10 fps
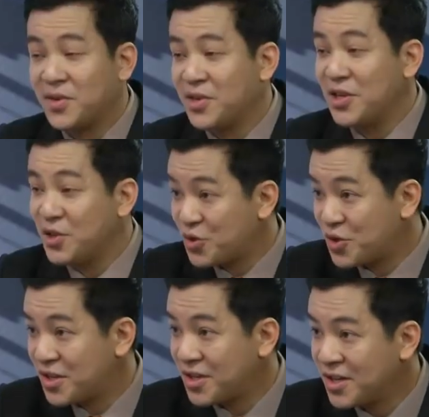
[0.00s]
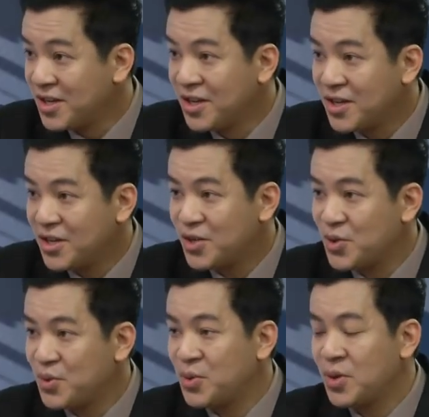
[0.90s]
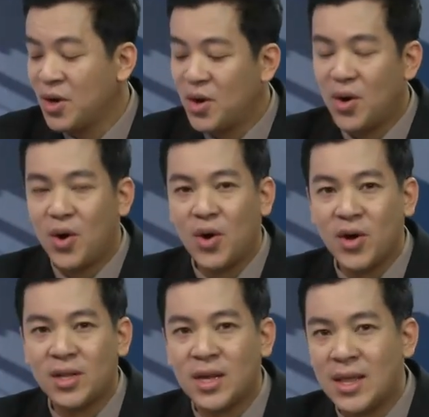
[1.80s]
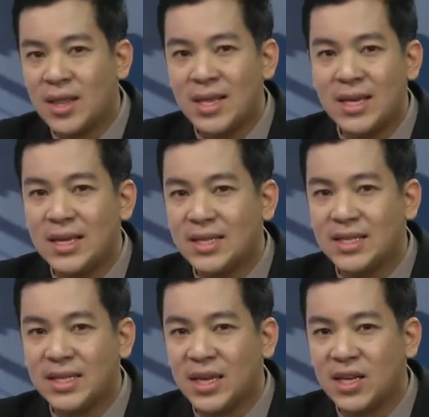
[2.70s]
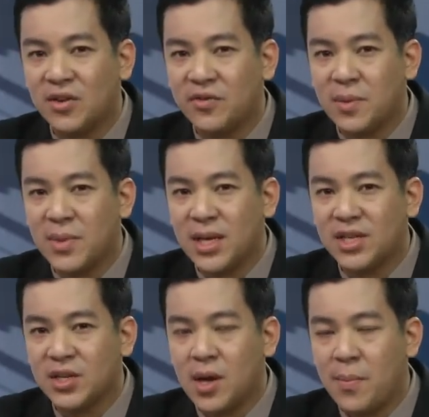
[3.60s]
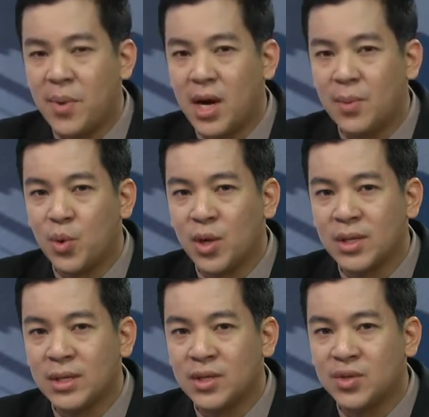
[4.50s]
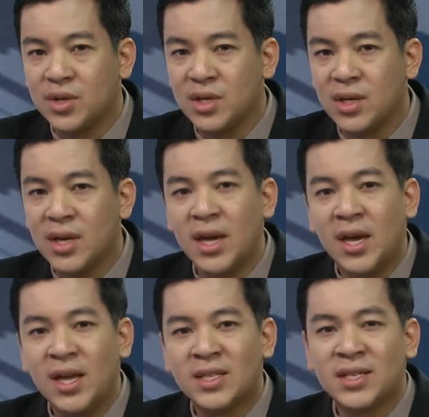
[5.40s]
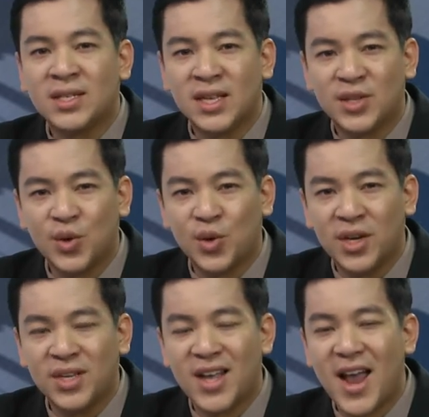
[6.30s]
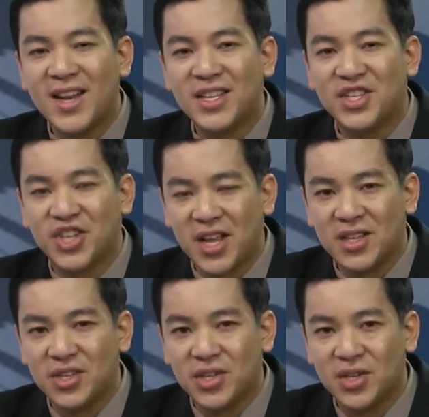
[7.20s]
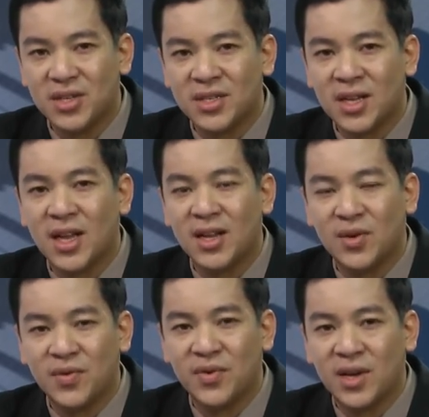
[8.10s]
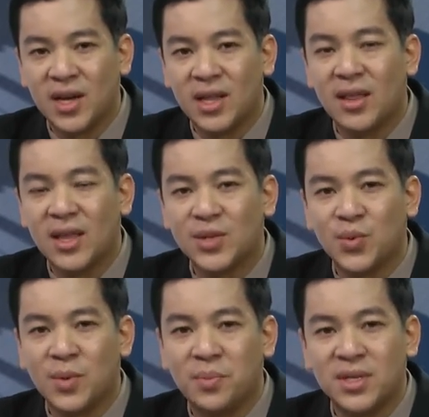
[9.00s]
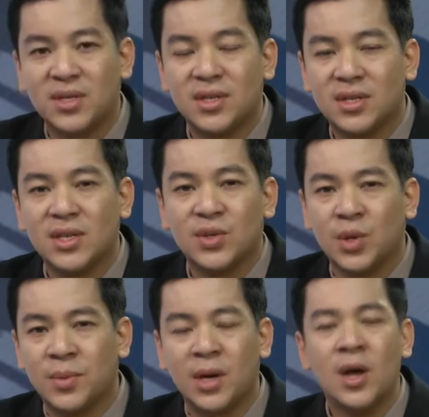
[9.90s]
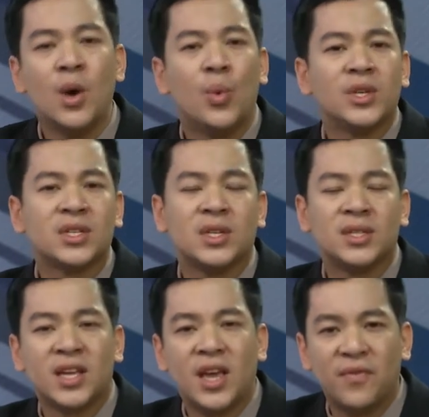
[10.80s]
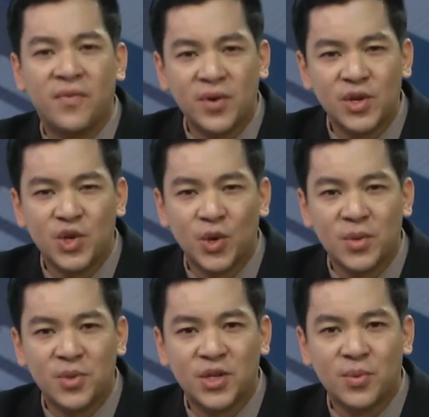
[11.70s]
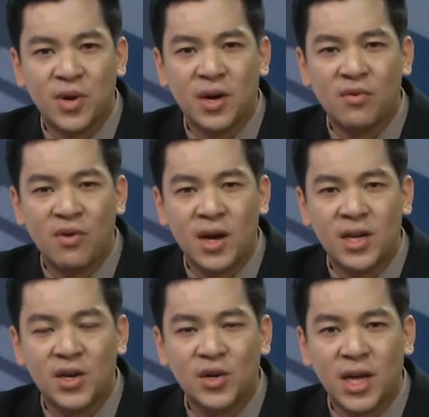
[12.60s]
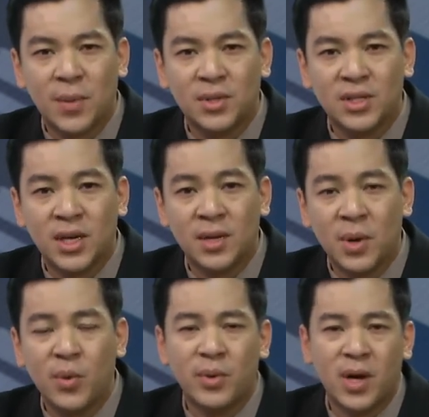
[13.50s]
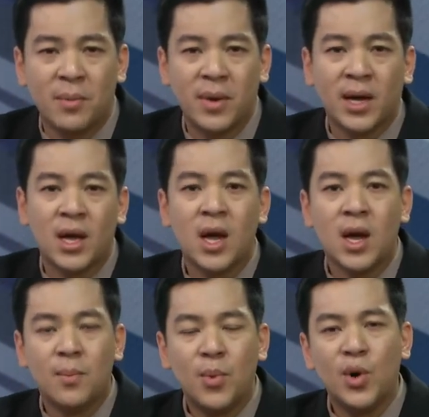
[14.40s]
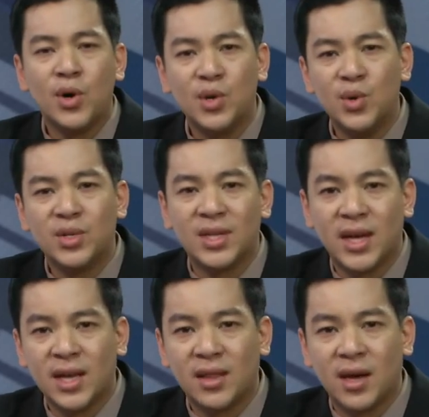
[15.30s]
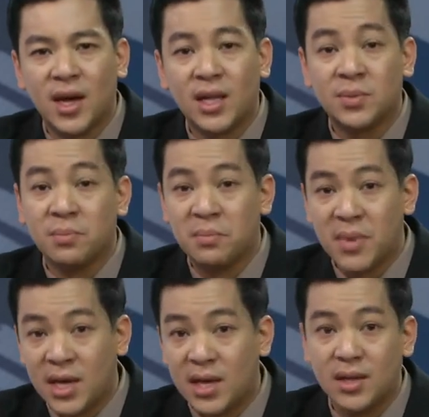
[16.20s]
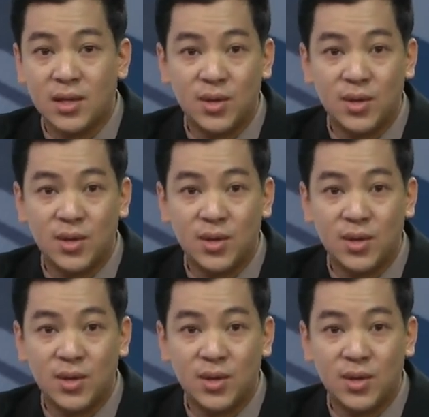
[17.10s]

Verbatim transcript: very interesting issue on the state of the Malaysian palm oil industry, its success stories and its challenges. And don't forget, that's what business is all about. We're just going to take a very short commercial break right here on Capital Today. But when we come back, more news and headlines, making